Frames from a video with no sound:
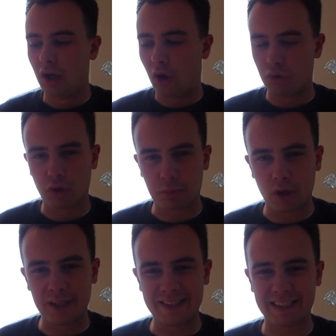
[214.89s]
Owen
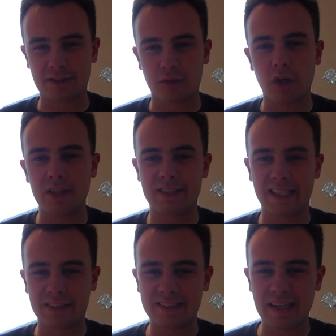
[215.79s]
O'Brien takes the ride,
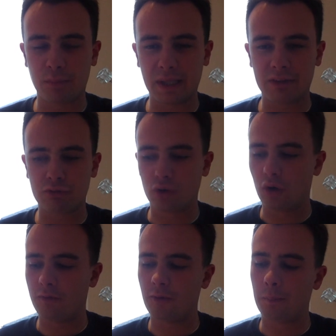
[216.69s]
taking £7
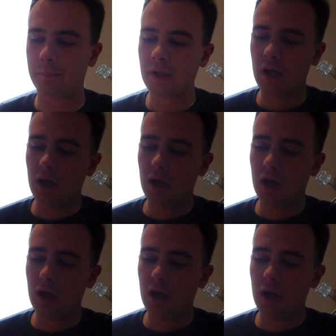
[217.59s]
off him.